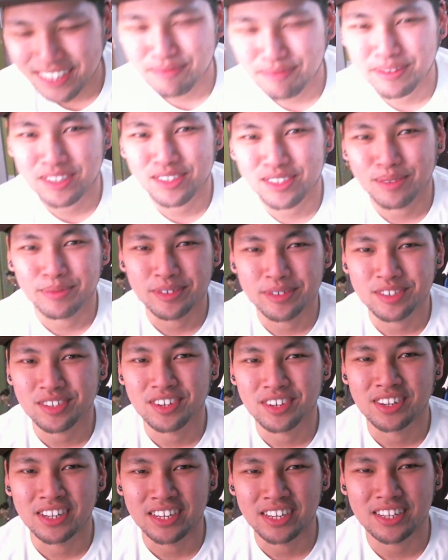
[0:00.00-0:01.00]
like my summer
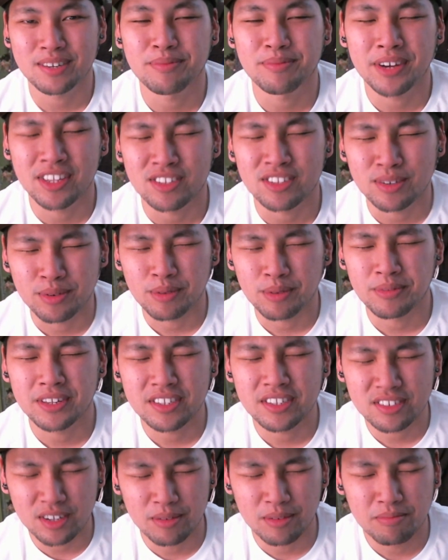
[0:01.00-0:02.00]
song, like, come on summer,
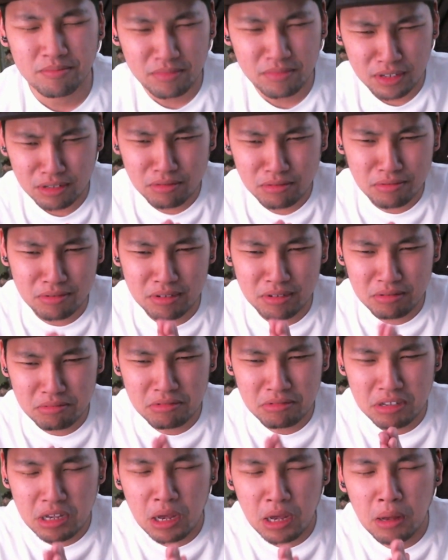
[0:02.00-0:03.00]
please come, please, please,
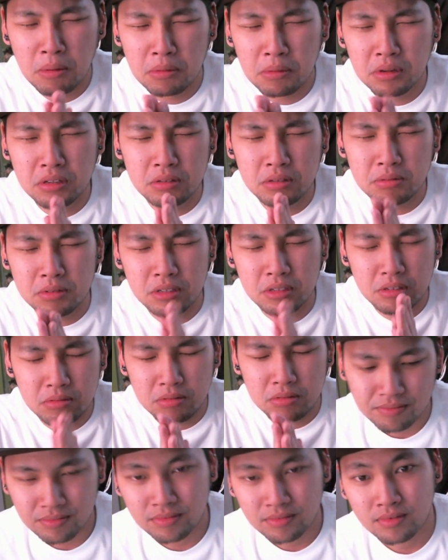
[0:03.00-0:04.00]
please, please,
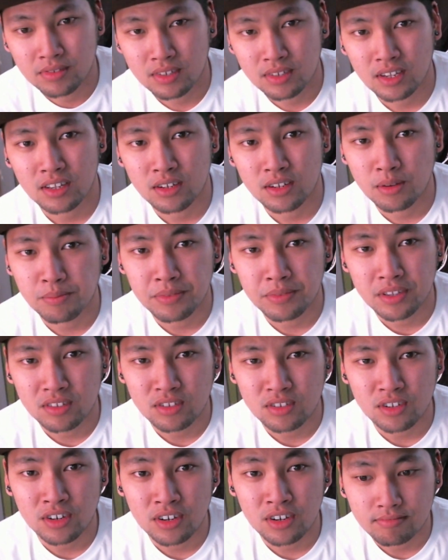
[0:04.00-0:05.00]
please. It's like an upbeat
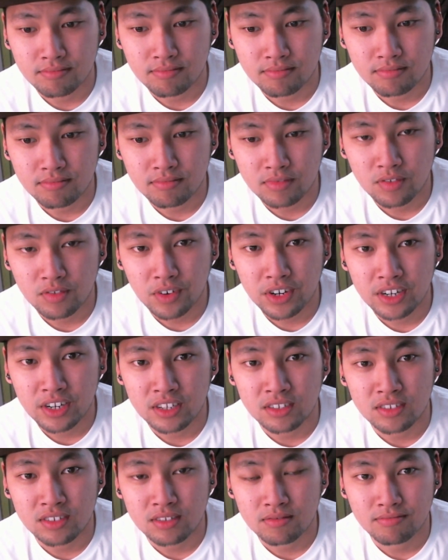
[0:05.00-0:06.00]
song. It's very
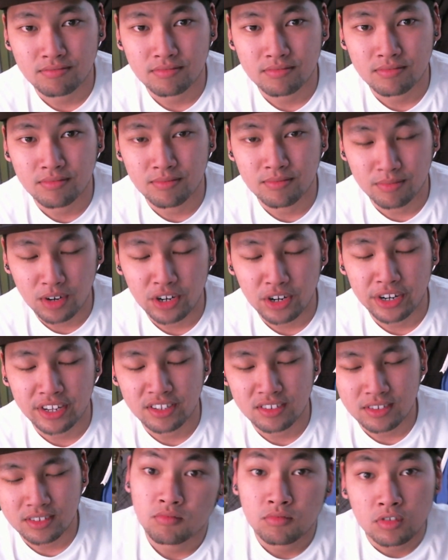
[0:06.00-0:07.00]
nice, very
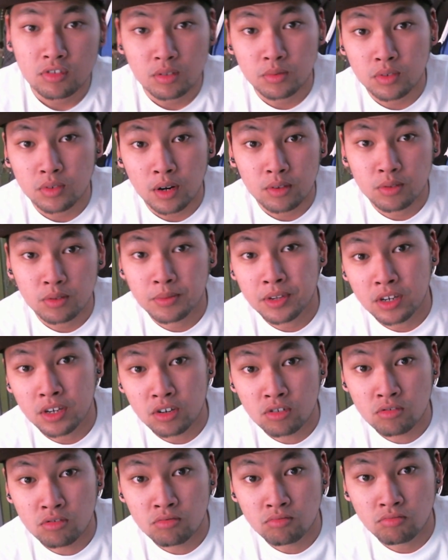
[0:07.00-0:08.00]
nice. Subscribe to me
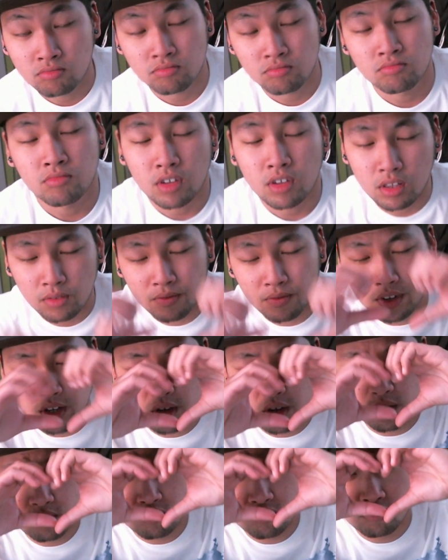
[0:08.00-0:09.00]
here, like the
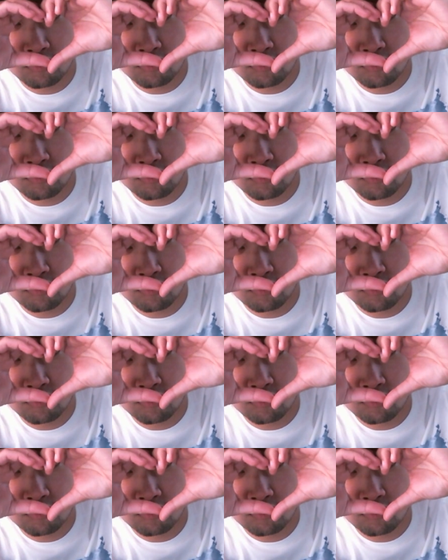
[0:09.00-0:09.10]
video.